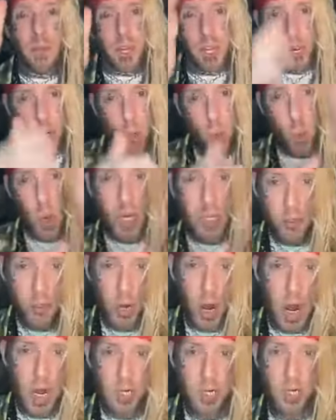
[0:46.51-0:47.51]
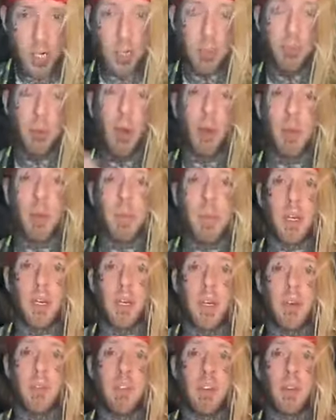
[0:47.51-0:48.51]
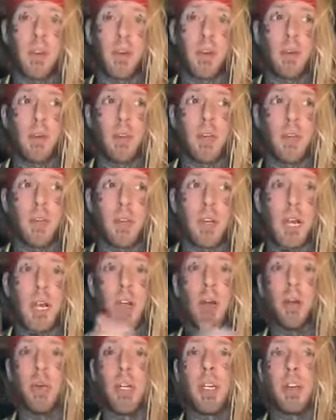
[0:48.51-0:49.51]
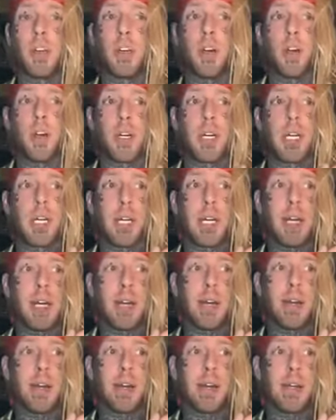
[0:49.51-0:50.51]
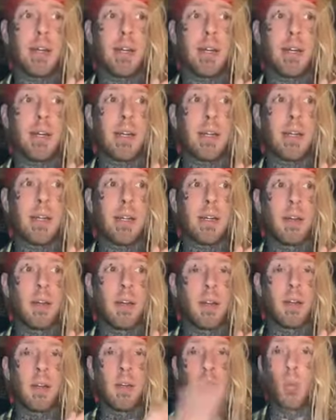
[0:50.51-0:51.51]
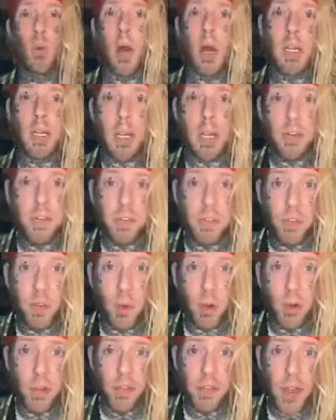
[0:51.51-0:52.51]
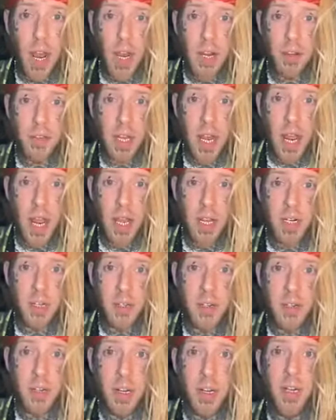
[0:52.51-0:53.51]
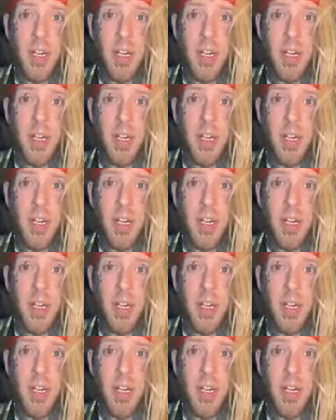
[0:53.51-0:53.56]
White Trash just broke a million views. It only took uh, what like four or five days.